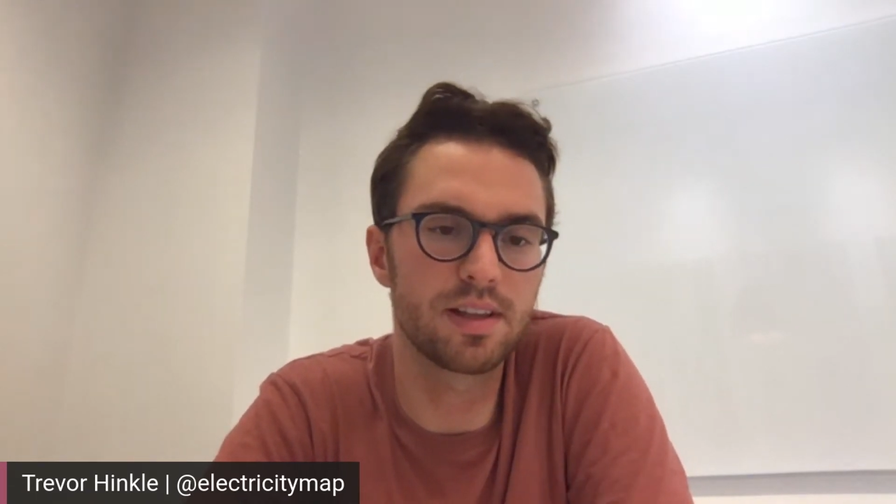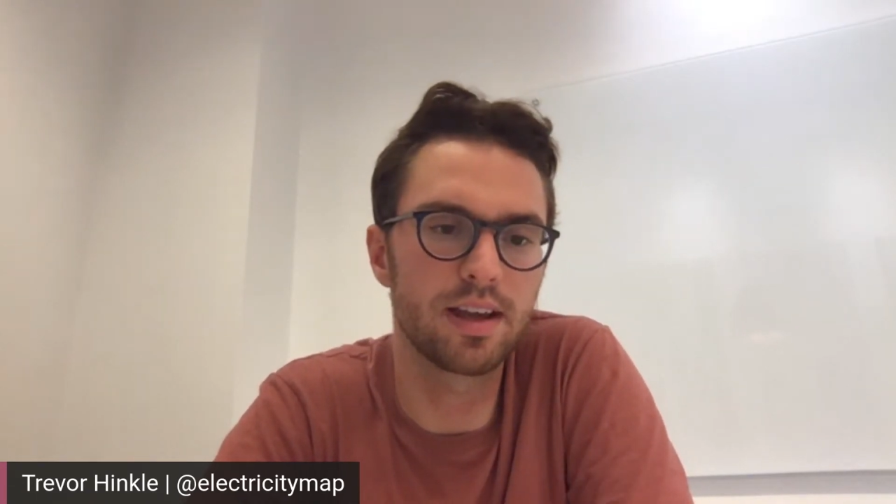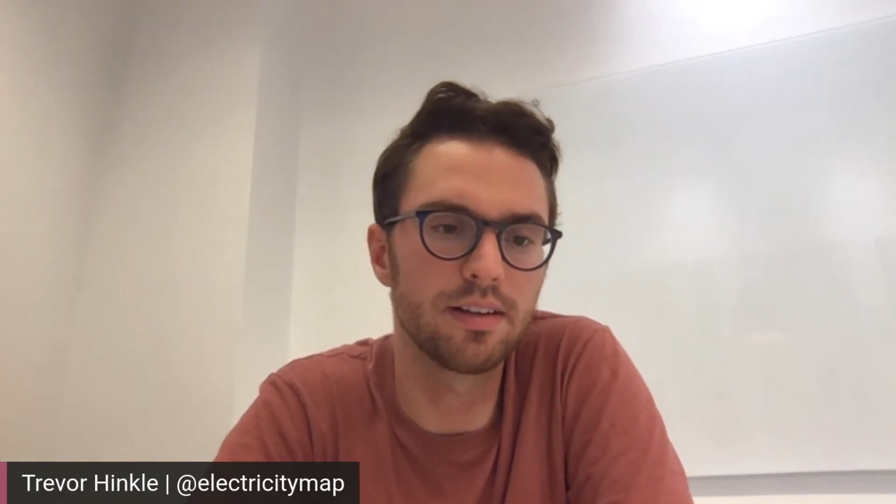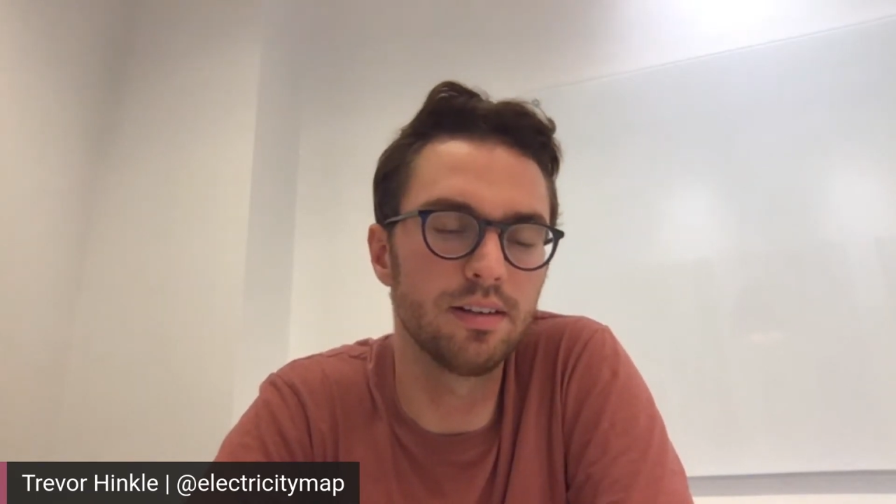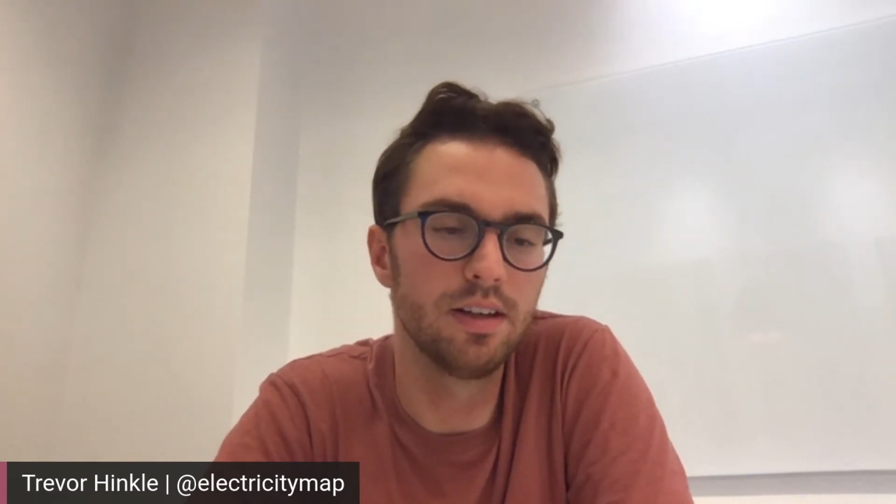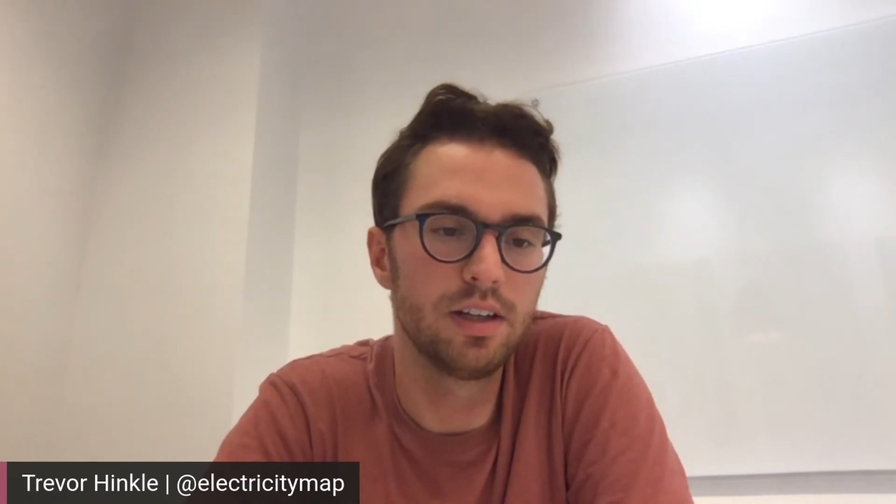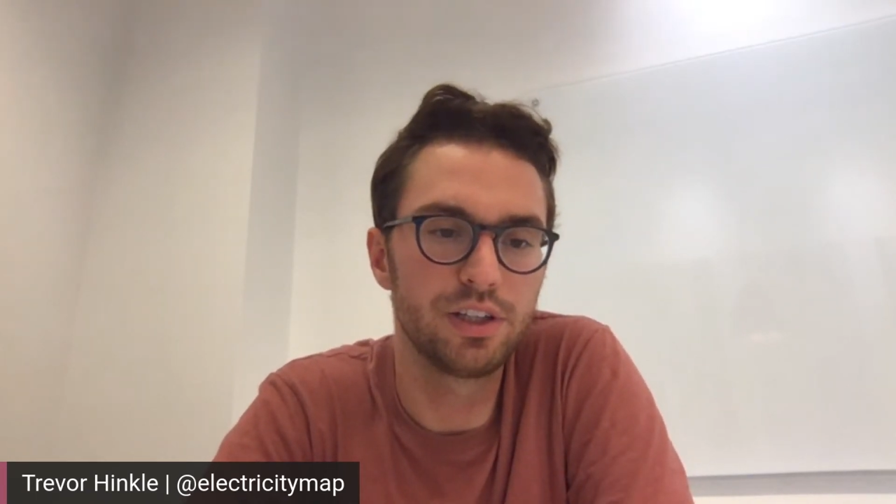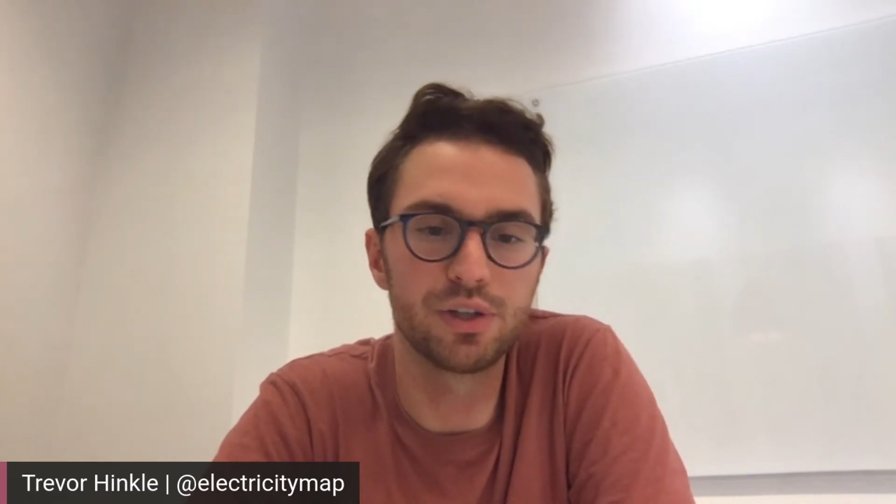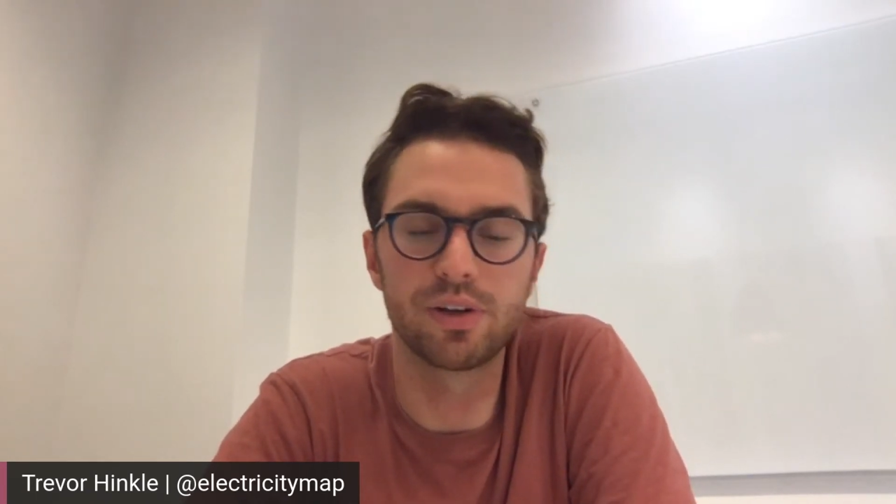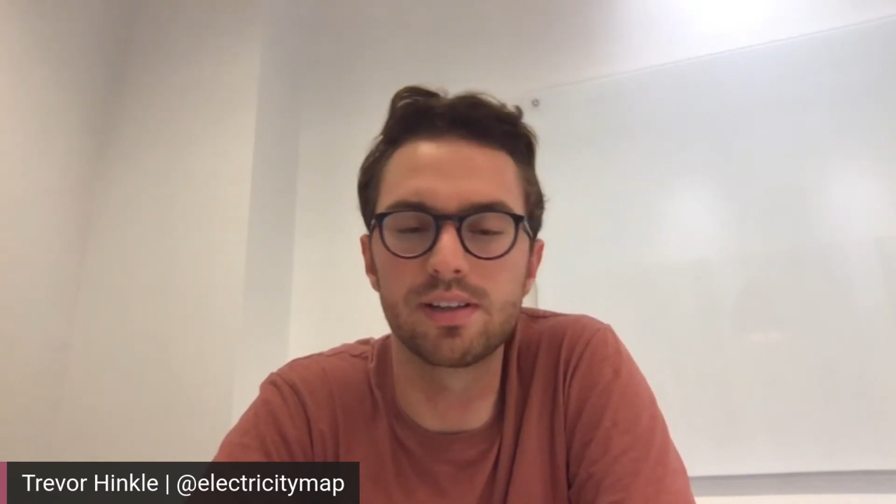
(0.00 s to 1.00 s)
then
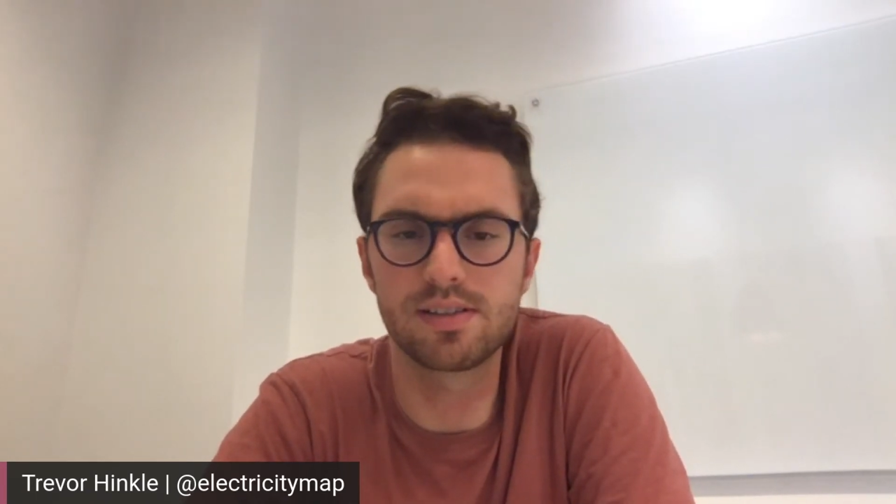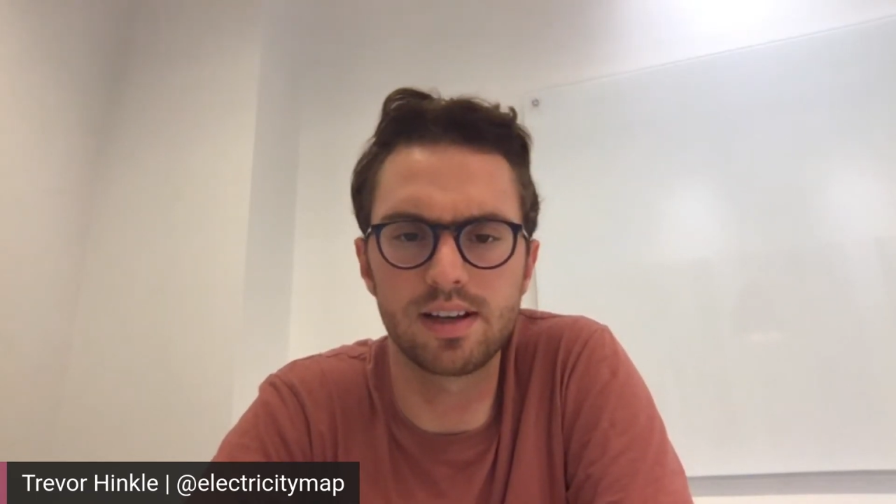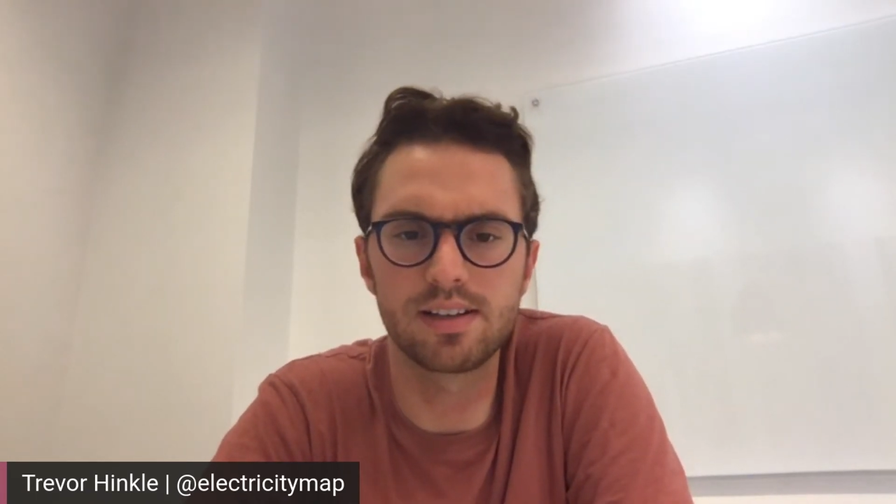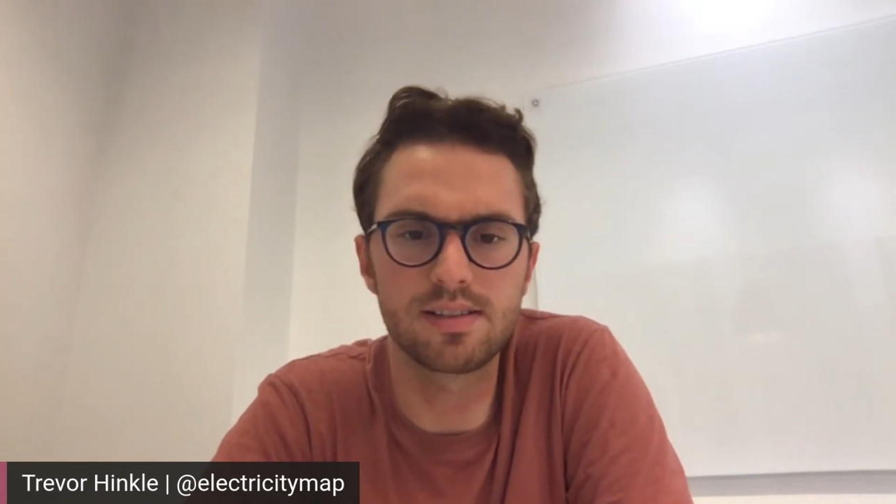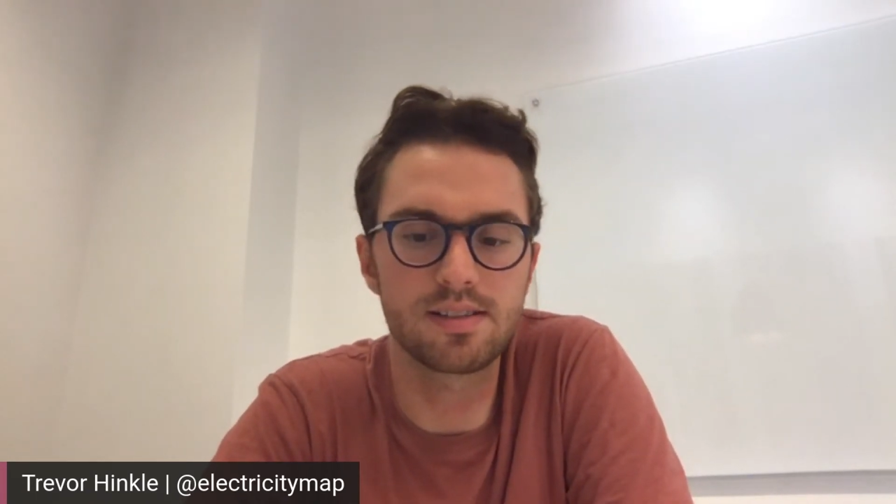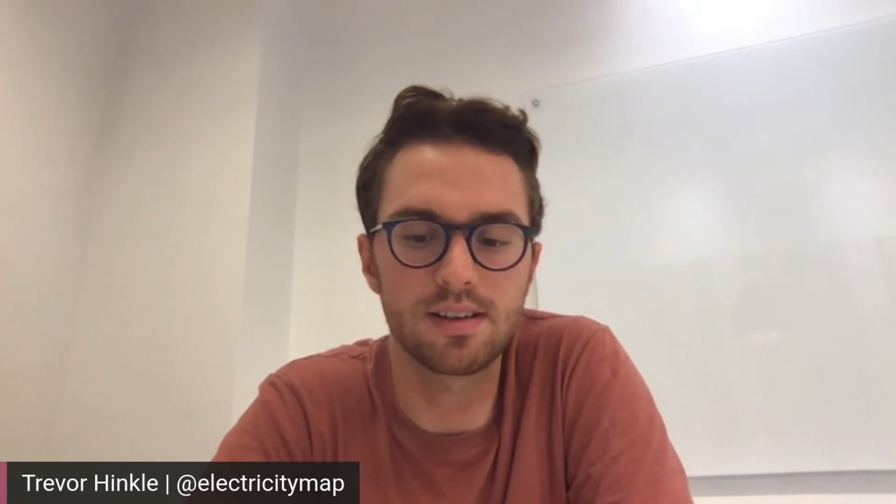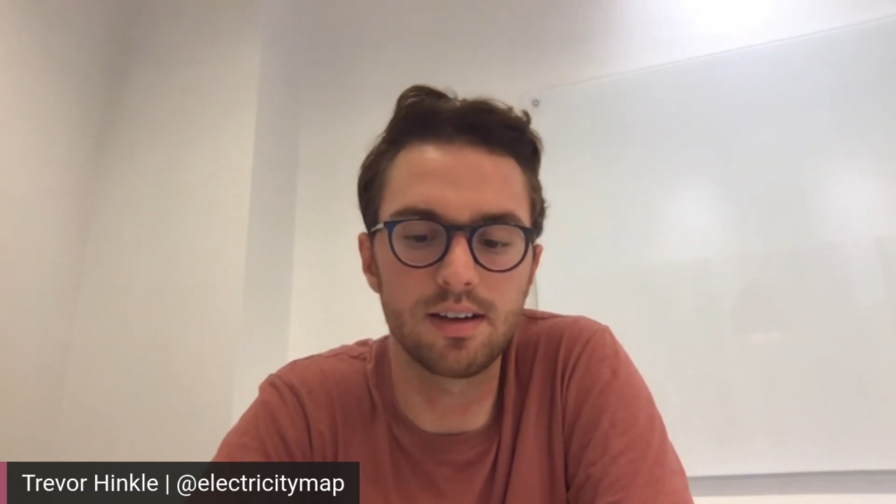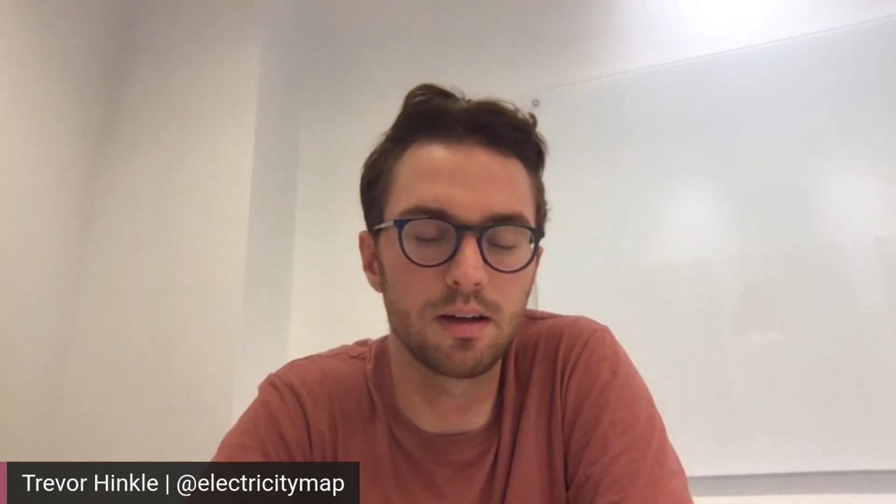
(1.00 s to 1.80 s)
your insights,